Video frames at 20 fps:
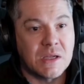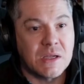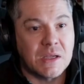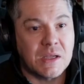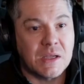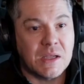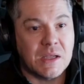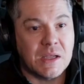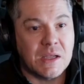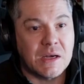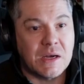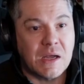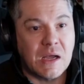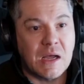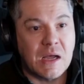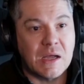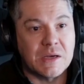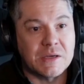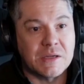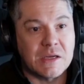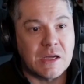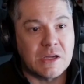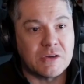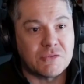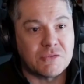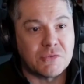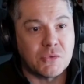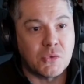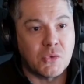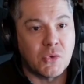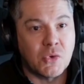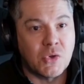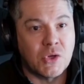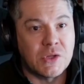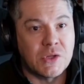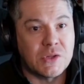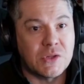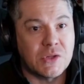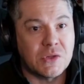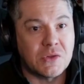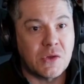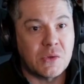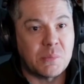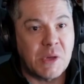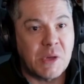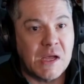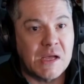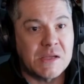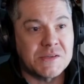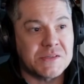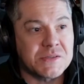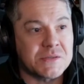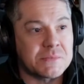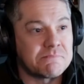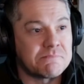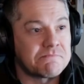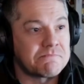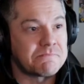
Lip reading: and hard cut for the low pass.